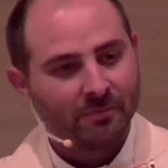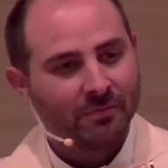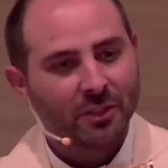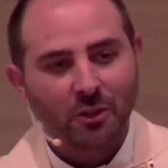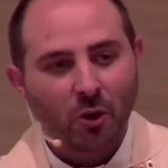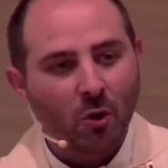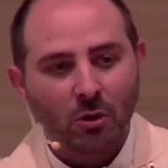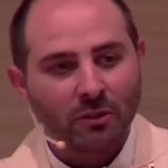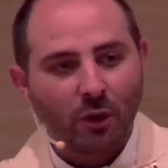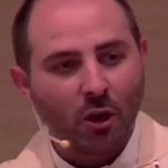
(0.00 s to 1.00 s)
The goal
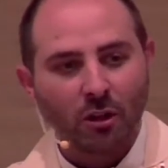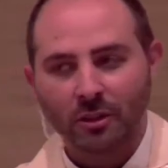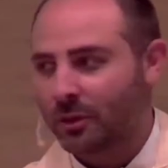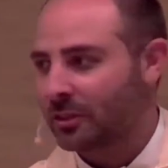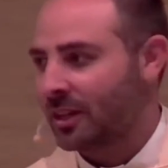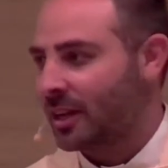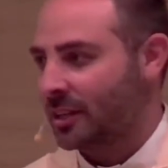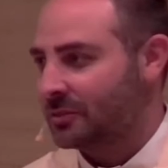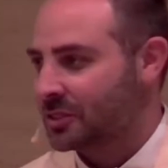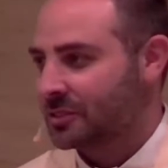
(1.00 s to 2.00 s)
of all of our
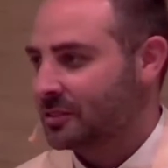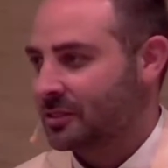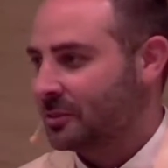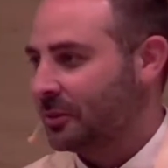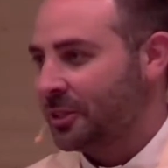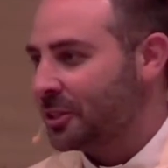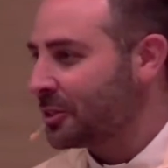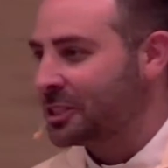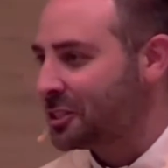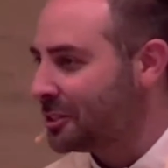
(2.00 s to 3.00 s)
lives, whether you're
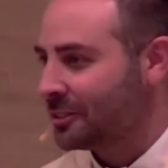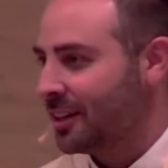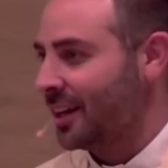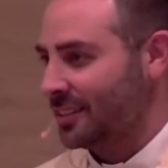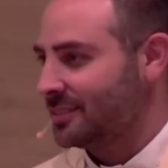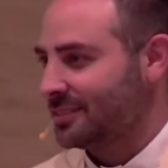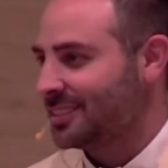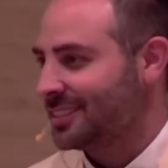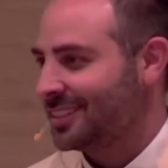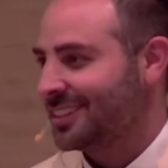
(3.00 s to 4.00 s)
Christian or not,
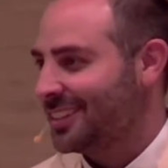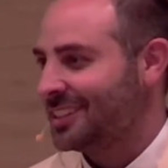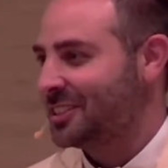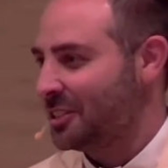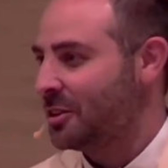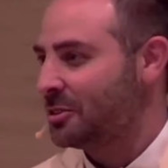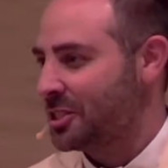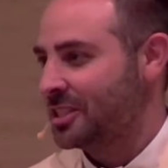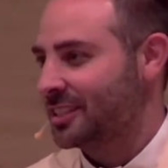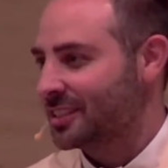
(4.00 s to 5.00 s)
is to know
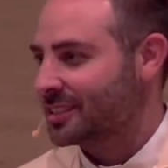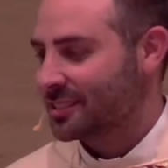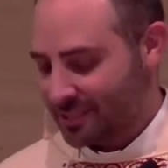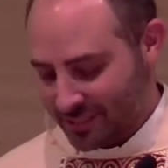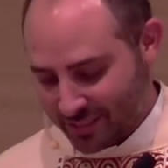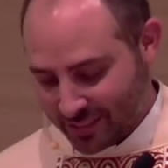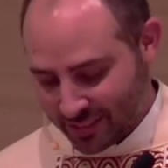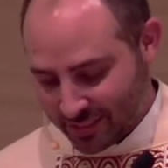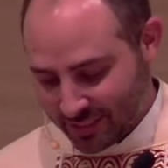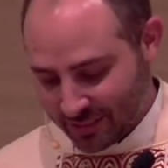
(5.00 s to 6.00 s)
Jesus,
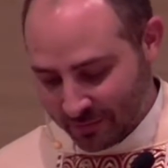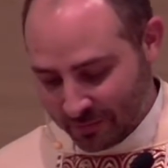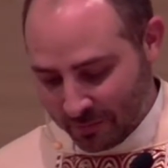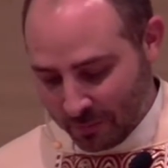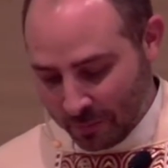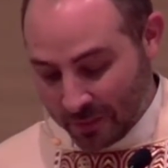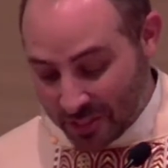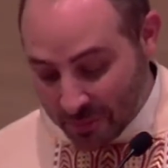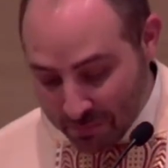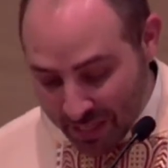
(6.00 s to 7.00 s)
is
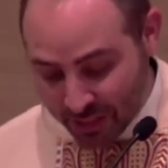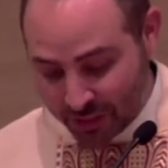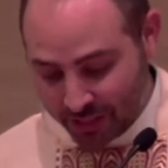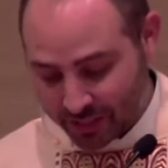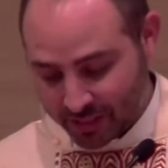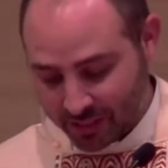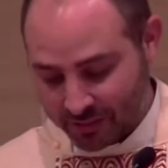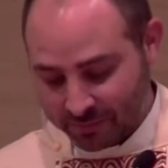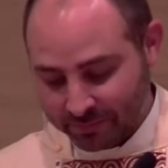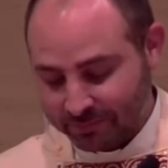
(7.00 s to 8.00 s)
to meet Jesus.
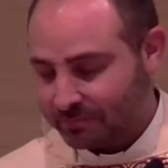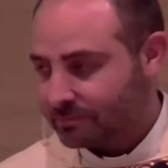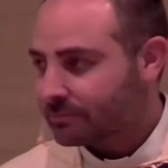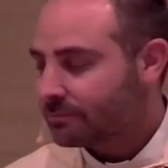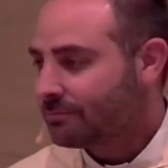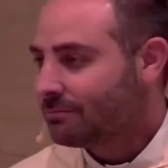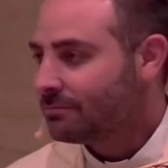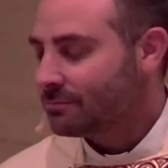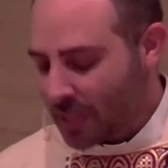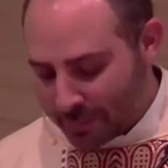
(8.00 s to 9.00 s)

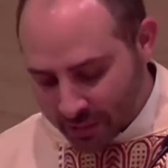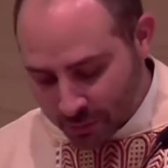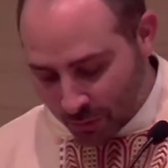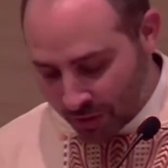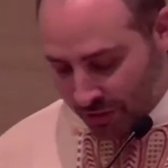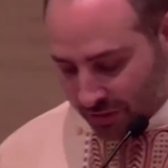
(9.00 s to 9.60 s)
Maybe this morning you're